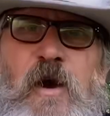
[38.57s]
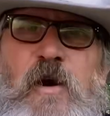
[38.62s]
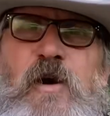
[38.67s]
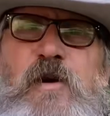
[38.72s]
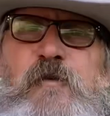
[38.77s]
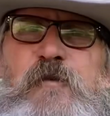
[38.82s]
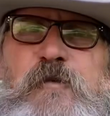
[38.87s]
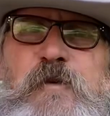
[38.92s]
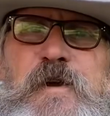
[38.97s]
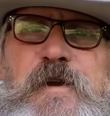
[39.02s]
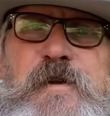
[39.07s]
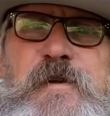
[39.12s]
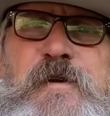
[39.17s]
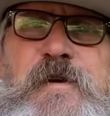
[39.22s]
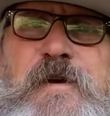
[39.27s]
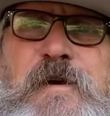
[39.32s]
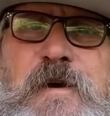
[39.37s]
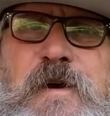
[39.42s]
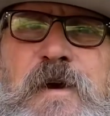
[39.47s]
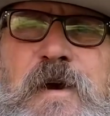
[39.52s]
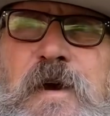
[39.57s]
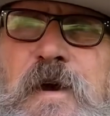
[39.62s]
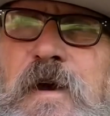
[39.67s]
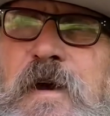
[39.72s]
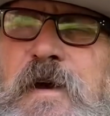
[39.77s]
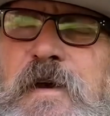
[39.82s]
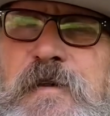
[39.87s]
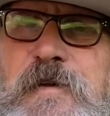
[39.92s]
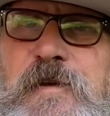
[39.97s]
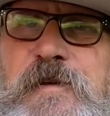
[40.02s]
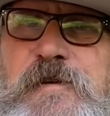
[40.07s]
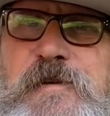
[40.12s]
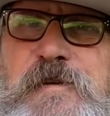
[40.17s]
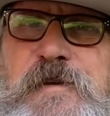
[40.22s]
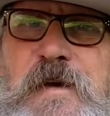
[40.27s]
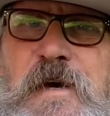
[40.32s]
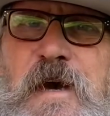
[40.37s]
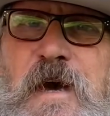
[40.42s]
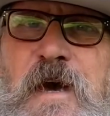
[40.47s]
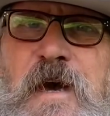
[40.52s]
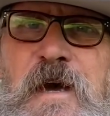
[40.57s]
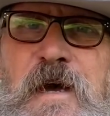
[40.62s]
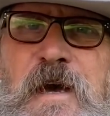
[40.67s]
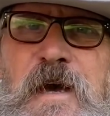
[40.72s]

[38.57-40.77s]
got a friend that